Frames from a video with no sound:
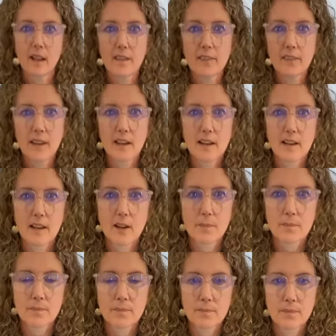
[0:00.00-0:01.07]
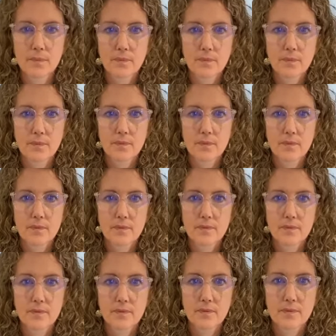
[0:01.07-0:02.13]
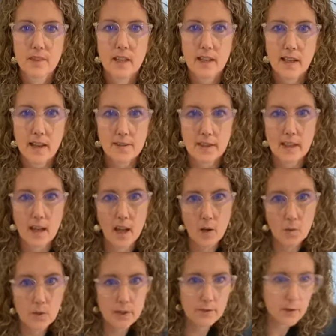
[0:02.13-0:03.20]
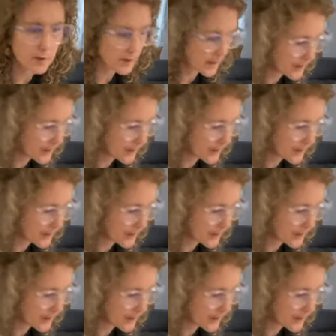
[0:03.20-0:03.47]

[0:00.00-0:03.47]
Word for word: And then Kathy, I will give you